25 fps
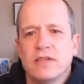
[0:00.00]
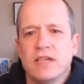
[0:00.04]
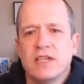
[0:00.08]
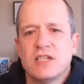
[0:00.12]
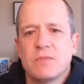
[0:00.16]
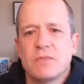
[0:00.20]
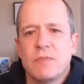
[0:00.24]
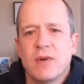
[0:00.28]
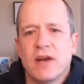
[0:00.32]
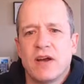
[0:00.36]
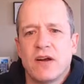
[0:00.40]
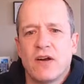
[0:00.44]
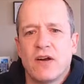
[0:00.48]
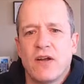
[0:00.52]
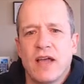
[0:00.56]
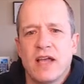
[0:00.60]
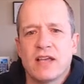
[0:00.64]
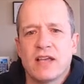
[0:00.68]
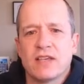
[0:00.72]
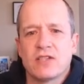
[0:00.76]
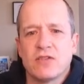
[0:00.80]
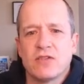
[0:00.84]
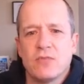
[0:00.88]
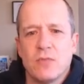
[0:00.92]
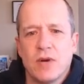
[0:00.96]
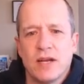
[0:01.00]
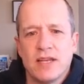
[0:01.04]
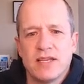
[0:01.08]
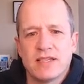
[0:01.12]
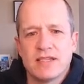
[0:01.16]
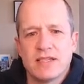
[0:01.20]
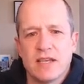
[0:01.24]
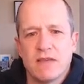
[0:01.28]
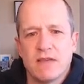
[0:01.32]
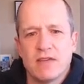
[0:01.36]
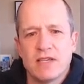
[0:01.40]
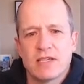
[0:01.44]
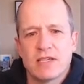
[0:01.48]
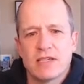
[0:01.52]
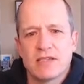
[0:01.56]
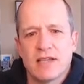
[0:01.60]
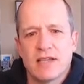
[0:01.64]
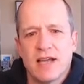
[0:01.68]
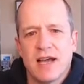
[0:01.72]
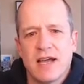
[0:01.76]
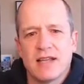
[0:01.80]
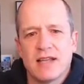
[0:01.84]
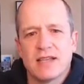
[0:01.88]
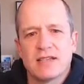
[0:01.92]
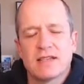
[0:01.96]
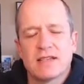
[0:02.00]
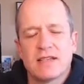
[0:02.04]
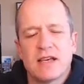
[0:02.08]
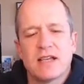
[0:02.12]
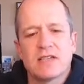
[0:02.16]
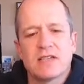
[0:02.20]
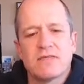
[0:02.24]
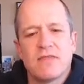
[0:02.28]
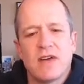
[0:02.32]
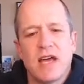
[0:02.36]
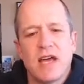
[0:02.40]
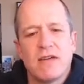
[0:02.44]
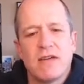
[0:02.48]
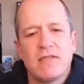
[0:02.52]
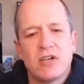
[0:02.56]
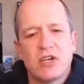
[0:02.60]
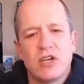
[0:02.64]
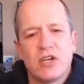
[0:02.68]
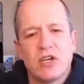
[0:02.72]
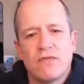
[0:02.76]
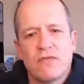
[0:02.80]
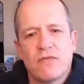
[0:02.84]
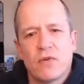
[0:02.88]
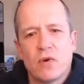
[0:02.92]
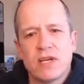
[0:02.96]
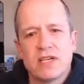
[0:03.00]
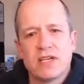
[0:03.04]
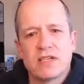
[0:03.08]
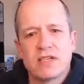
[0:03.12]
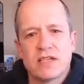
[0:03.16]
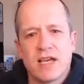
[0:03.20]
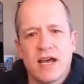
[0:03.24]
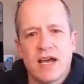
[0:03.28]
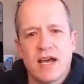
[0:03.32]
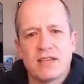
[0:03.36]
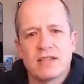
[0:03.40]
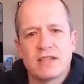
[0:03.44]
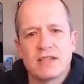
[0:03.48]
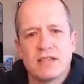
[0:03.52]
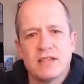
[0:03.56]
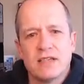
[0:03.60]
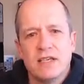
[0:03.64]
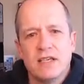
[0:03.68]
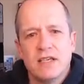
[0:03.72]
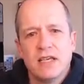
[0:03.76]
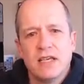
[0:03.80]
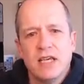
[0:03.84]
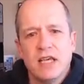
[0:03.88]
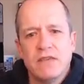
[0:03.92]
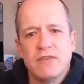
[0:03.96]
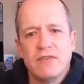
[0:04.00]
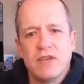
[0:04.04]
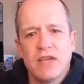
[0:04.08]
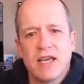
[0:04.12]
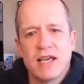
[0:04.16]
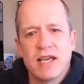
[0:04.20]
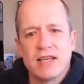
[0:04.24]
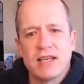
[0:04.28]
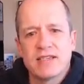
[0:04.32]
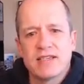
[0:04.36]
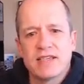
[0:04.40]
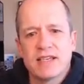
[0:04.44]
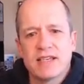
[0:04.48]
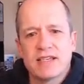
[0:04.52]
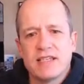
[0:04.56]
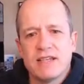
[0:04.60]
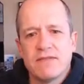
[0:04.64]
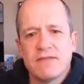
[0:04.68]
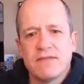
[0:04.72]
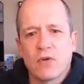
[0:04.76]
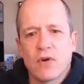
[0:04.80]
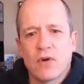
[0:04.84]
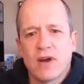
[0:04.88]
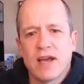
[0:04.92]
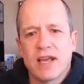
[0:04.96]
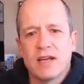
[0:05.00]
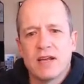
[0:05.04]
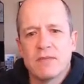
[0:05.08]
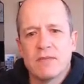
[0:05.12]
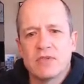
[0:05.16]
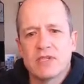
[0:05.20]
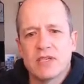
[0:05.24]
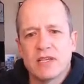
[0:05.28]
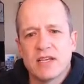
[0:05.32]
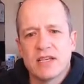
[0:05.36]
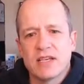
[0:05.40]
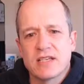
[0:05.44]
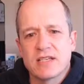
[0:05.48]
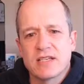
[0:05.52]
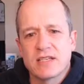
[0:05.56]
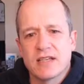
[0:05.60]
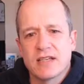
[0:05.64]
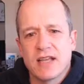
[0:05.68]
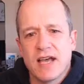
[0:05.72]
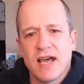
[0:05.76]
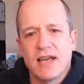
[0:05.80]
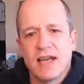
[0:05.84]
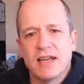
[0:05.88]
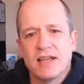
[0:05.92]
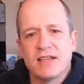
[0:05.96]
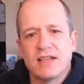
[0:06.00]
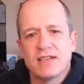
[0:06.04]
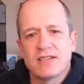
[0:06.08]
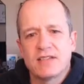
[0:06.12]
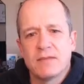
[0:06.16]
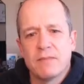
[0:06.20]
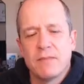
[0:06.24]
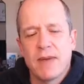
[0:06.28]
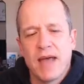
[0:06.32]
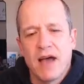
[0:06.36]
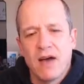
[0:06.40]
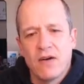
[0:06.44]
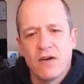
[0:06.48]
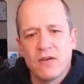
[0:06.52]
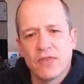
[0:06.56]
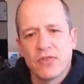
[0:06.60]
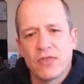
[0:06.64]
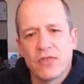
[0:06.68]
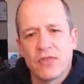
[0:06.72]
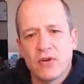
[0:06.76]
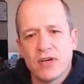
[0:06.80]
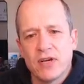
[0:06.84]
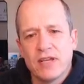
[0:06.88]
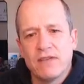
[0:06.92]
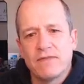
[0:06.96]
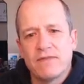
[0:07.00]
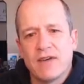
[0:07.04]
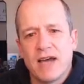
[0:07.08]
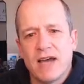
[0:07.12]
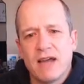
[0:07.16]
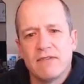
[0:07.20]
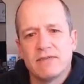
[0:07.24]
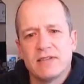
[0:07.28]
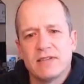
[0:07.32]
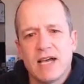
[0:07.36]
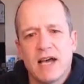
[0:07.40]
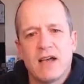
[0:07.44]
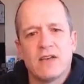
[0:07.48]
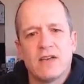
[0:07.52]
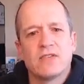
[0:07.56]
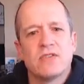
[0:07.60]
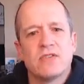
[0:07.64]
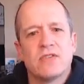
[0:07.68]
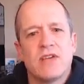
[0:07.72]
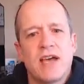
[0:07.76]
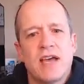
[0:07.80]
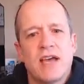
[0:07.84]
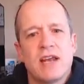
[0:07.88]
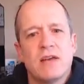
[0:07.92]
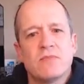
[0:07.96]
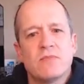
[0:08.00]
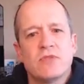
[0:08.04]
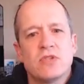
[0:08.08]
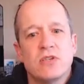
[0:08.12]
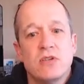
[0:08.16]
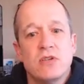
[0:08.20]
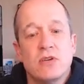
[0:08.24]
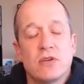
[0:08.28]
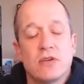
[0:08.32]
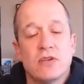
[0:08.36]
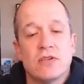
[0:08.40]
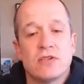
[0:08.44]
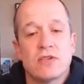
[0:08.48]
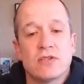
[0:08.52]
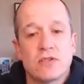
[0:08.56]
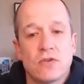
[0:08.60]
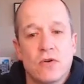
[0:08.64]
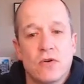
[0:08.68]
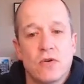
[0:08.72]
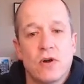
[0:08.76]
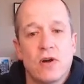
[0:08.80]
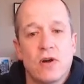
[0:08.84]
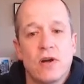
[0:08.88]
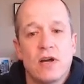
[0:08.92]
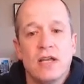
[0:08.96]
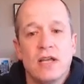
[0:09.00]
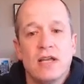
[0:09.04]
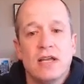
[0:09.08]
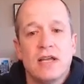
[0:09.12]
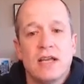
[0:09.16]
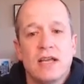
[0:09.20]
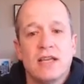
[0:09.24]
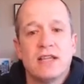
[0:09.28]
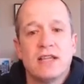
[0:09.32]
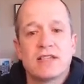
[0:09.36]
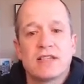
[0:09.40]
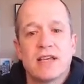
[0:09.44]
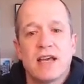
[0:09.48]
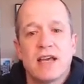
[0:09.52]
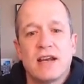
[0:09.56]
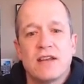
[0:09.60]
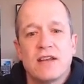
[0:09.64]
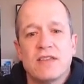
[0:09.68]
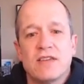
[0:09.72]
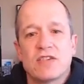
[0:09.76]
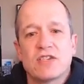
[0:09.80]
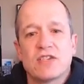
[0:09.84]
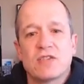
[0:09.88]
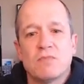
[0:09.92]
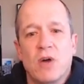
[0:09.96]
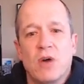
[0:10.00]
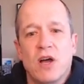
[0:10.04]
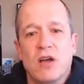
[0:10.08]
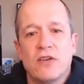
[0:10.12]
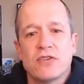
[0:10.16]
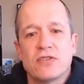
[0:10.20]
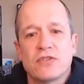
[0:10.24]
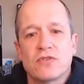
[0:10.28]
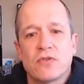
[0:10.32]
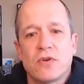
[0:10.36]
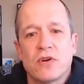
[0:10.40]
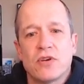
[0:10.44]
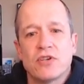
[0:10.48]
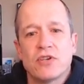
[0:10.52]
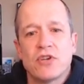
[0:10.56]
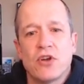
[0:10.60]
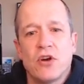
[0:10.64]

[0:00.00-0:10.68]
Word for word: Each barrel has 27 slots, that's 540 slots. If you had 64 items in each slot, it's about 35,000 items that you can store inside of this small storage